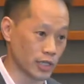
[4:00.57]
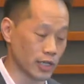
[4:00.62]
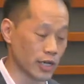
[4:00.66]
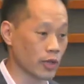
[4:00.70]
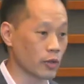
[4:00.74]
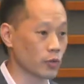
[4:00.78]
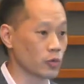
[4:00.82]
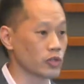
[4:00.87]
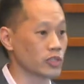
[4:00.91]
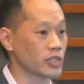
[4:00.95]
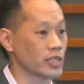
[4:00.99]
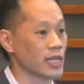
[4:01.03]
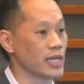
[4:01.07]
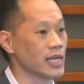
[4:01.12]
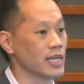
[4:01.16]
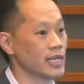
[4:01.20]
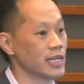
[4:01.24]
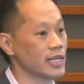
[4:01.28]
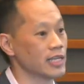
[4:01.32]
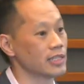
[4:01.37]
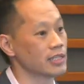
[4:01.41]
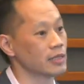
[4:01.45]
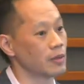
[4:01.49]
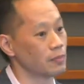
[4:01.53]
In other words, it
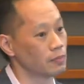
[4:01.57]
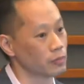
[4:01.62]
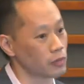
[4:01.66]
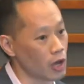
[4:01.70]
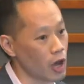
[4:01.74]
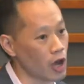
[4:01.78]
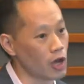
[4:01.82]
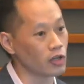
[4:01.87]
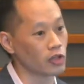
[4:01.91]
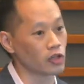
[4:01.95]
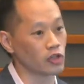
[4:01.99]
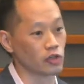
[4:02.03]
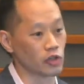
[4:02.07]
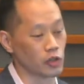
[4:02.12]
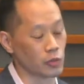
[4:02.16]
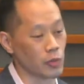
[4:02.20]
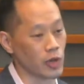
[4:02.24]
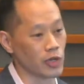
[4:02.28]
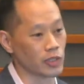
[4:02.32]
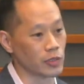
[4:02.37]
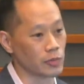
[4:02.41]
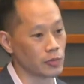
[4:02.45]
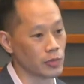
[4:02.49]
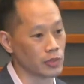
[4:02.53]
is the doctor's
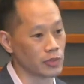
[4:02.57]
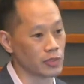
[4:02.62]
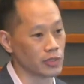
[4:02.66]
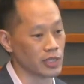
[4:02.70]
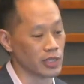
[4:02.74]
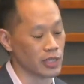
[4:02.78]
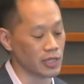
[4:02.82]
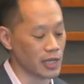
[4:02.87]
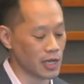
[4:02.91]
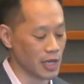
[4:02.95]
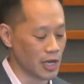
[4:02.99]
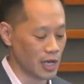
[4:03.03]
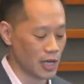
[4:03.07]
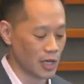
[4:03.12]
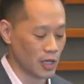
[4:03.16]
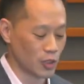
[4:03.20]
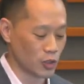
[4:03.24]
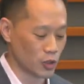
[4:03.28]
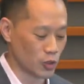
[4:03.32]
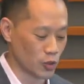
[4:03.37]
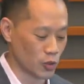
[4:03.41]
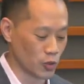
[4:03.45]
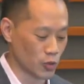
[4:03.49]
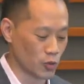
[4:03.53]
responsibility
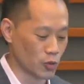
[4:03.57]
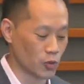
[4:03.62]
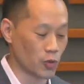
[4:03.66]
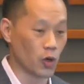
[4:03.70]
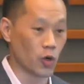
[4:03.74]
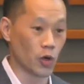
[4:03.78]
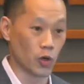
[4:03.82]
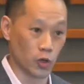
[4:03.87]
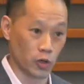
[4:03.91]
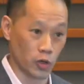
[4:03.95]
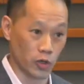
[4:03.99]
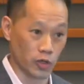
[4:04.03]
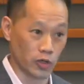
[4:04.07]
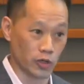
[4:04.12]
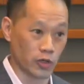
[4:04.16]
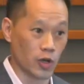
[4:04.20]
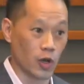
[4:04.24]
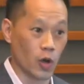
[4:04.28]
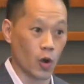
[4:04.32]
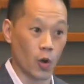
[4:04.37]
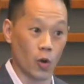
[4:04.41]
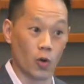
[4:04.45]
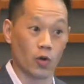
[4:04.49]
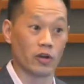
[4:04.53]
to earn
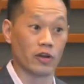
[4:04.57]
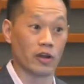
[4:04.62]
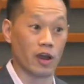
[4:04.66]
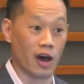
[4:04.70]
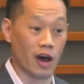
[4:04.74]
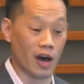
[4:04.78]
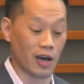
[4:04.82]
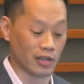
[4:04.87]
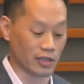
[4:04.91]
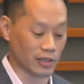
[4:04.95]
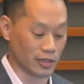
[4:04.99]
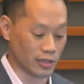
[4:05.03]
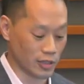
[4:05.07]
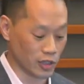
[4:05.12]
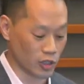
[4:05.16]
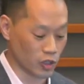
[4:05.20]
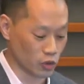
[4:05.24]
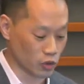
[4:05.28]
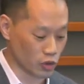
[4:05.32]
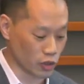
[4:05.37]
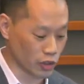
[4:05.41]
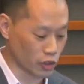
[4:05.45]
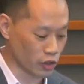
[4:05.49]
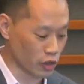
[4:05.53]
or not
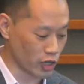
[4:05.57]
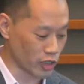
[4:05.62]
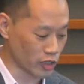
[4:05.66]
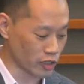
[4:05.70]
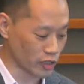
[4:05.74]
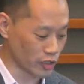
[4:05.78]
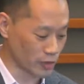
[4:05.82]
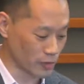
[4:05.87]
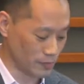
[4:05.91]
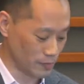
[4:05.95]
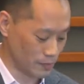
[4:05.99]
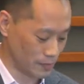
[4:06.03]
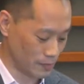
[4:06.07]
destroy trust.